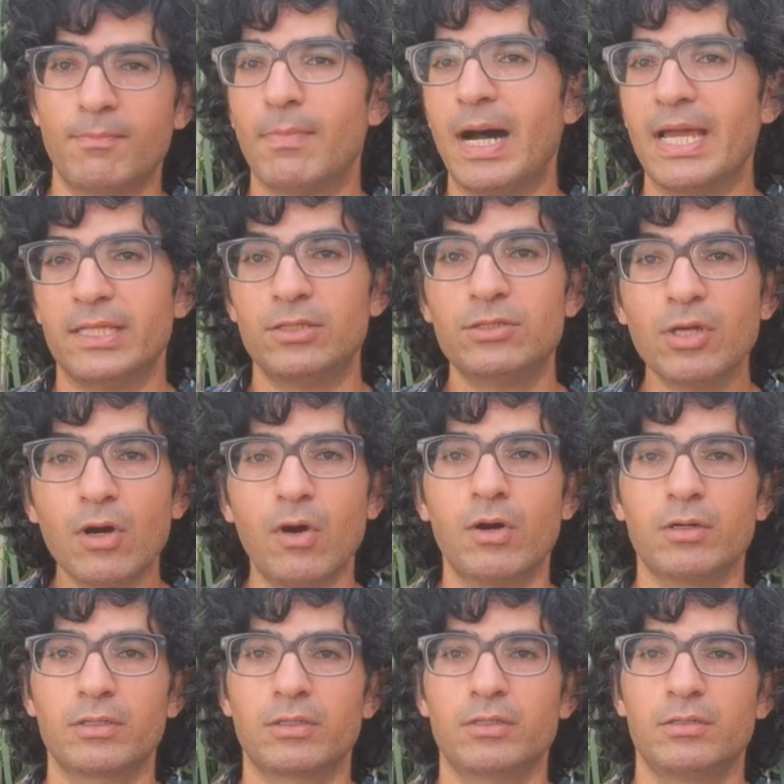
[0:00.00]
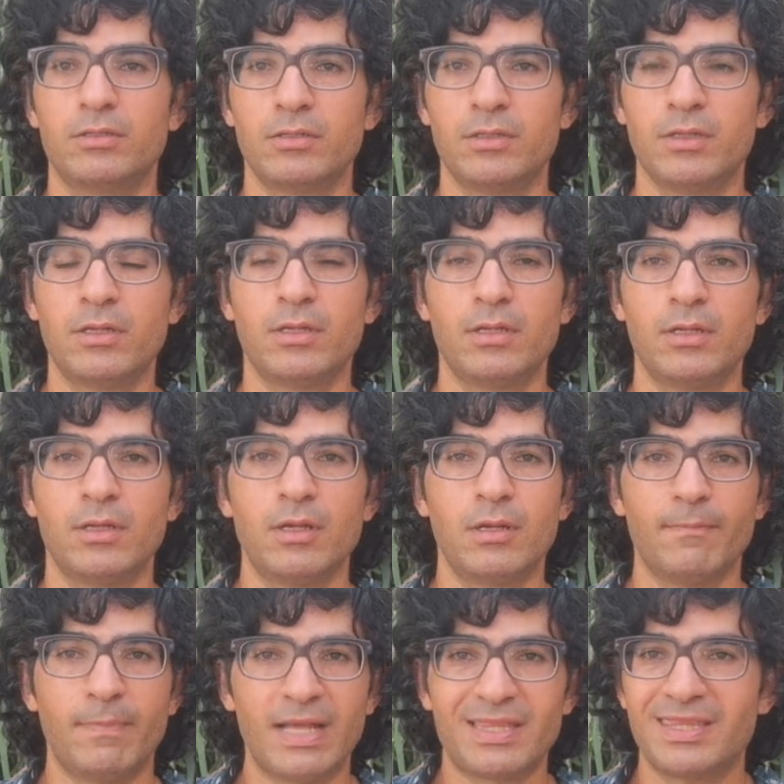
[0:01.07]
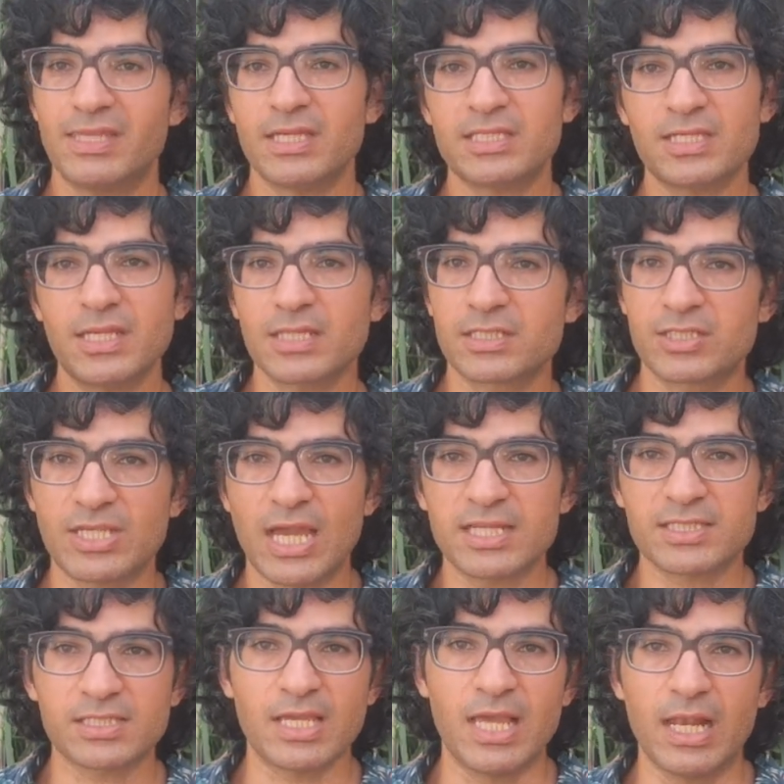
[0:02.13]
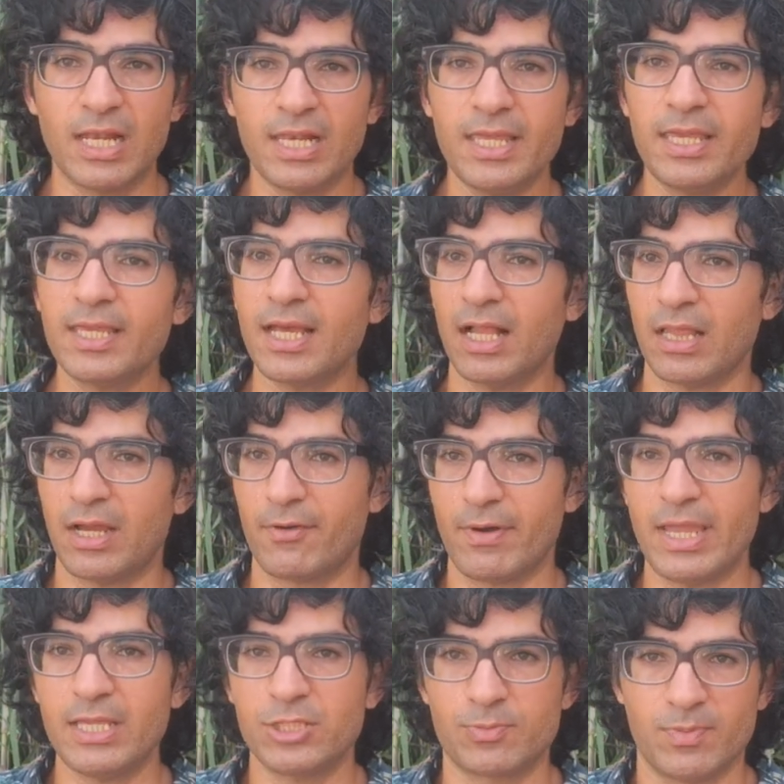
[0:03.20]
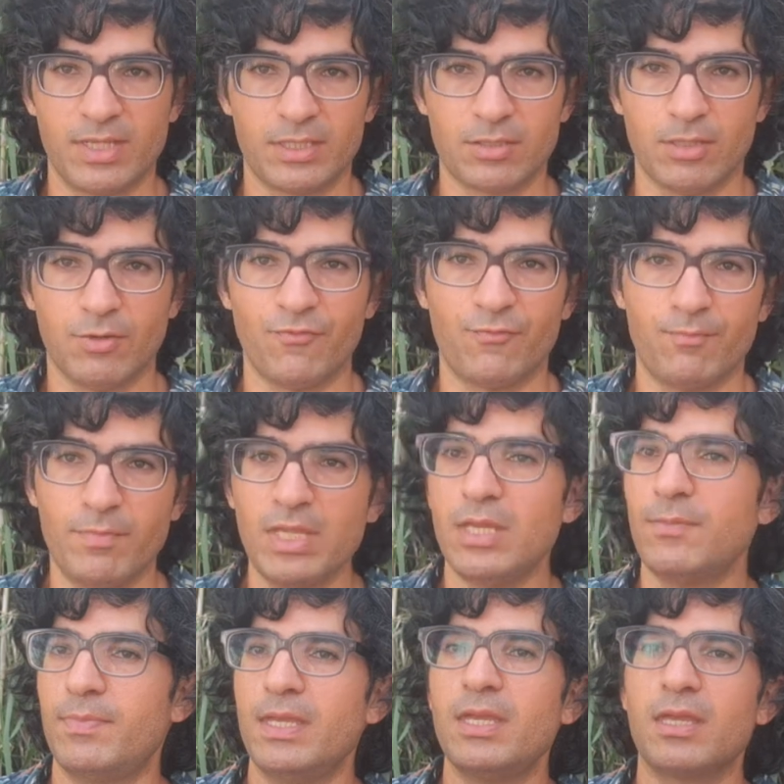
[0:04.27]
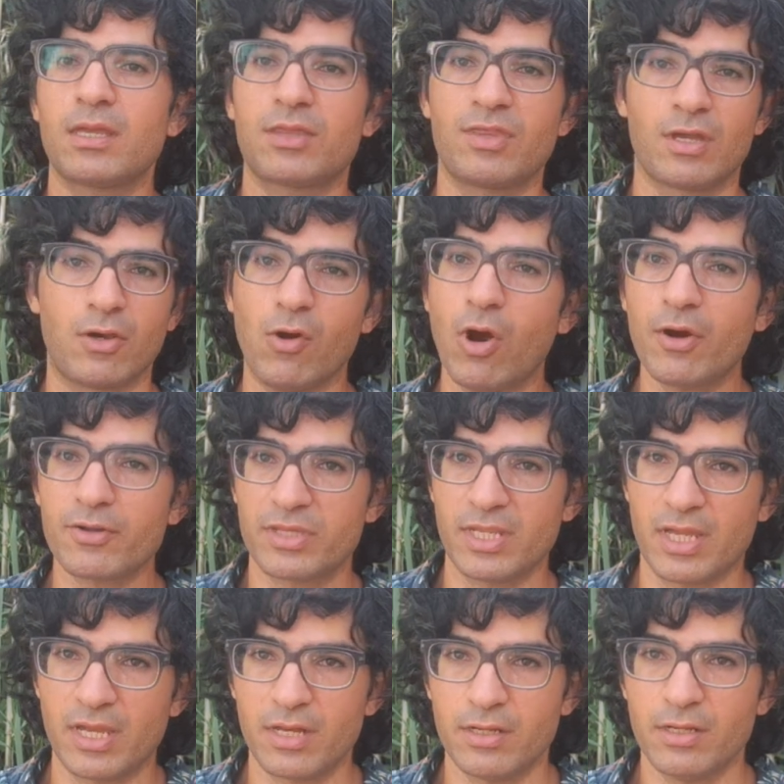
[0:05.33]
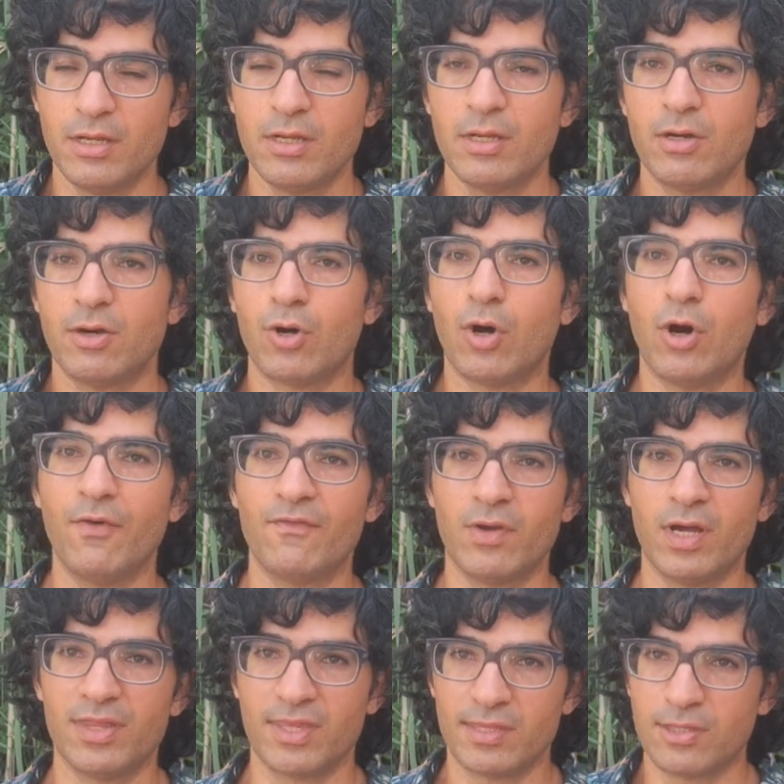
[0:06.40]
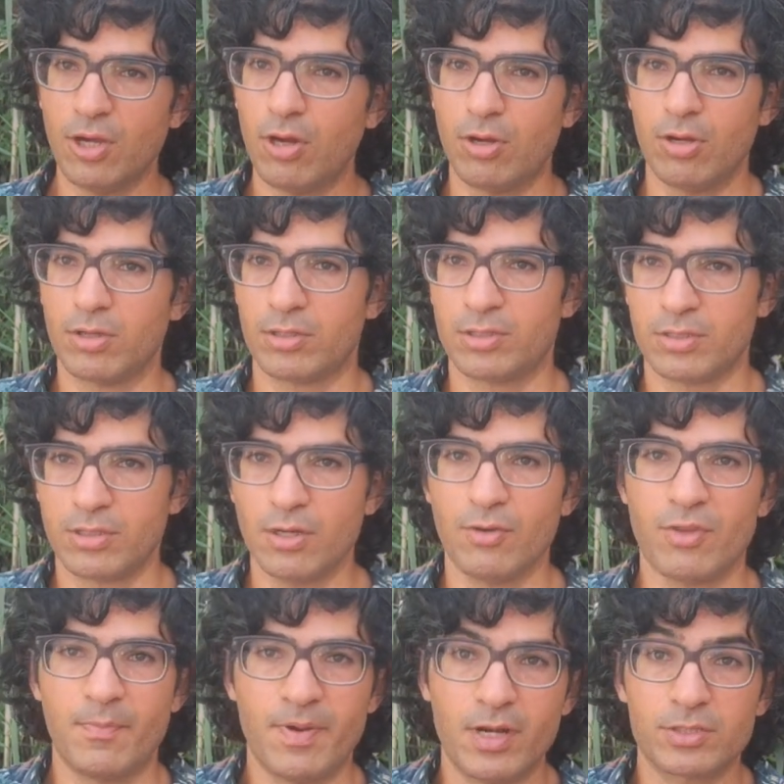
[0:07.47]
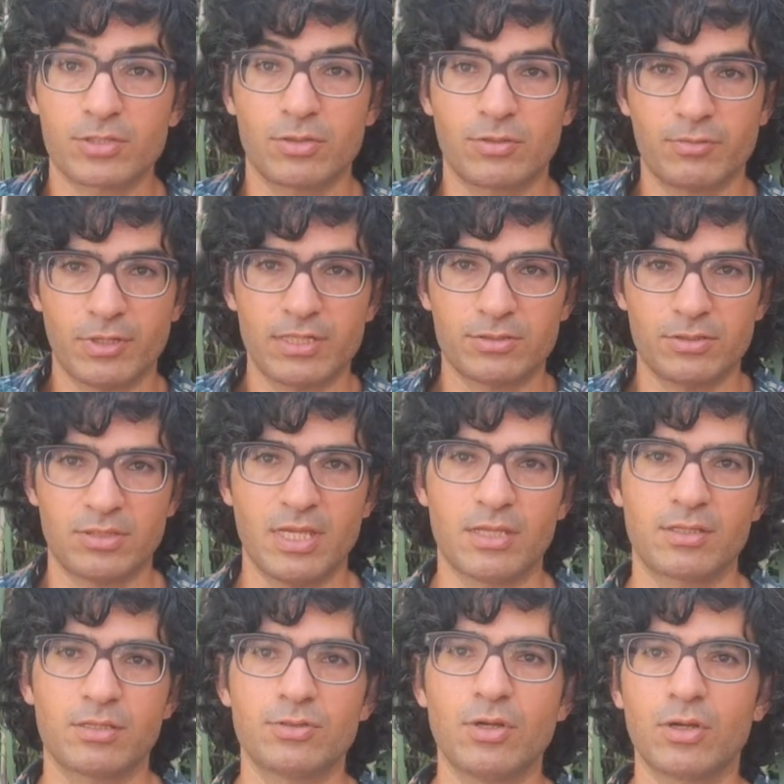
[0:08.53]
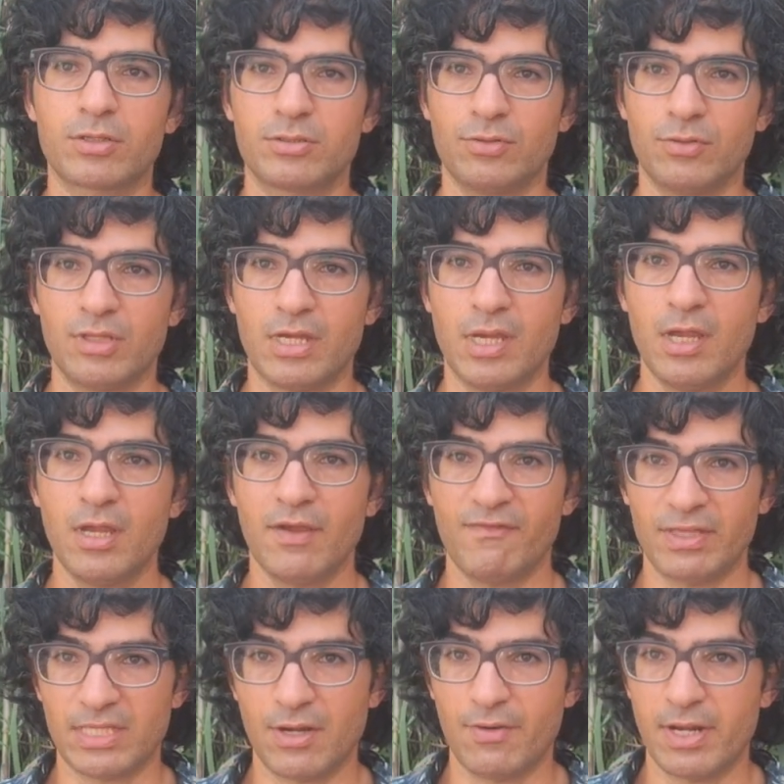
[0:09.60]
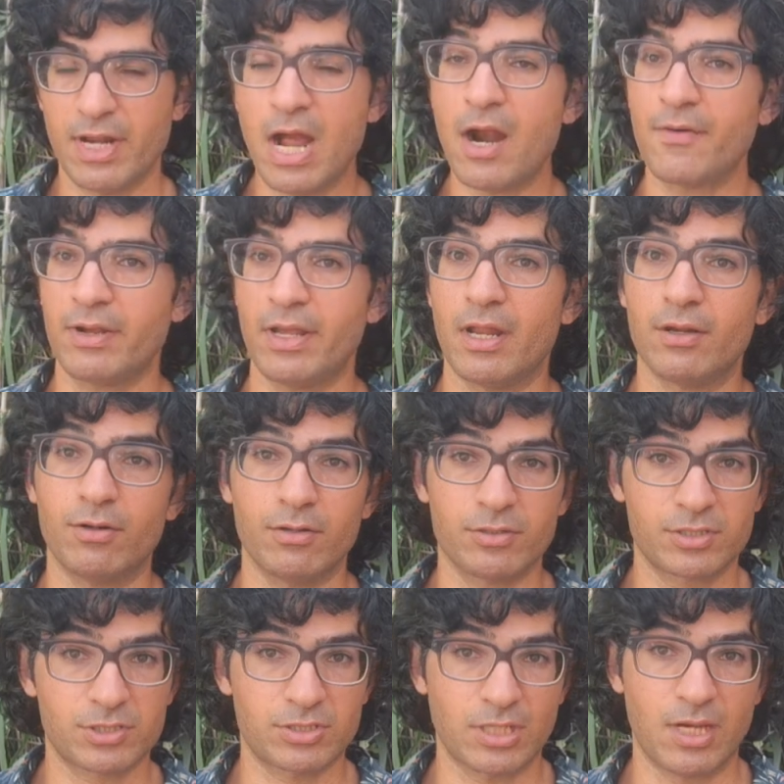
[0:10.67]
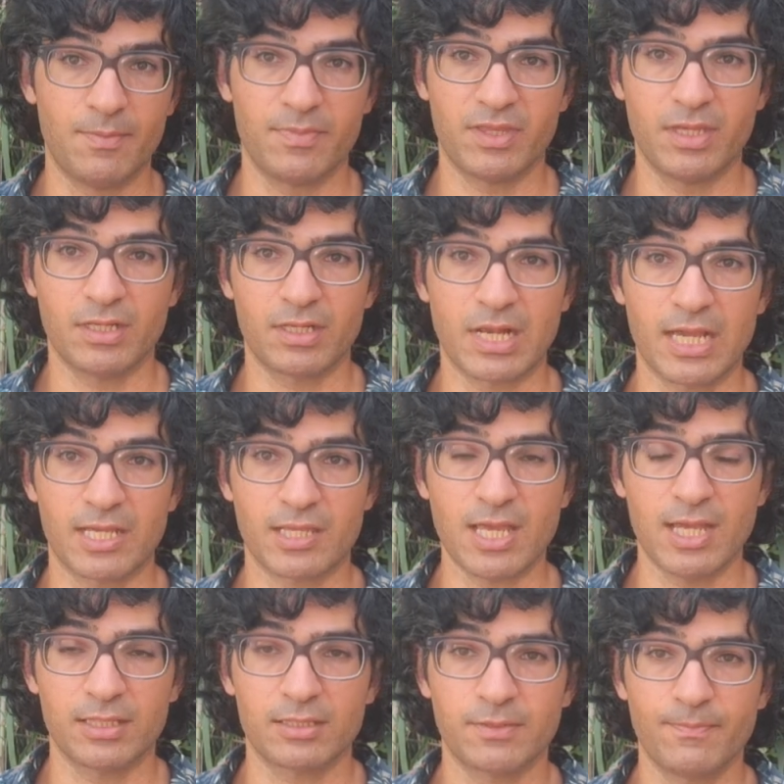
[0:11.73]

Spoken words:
my dog, but this is just a legal arrangement of me being the guardian of the dog, you know, the person who has to take the dog to the veterinarian or something like that.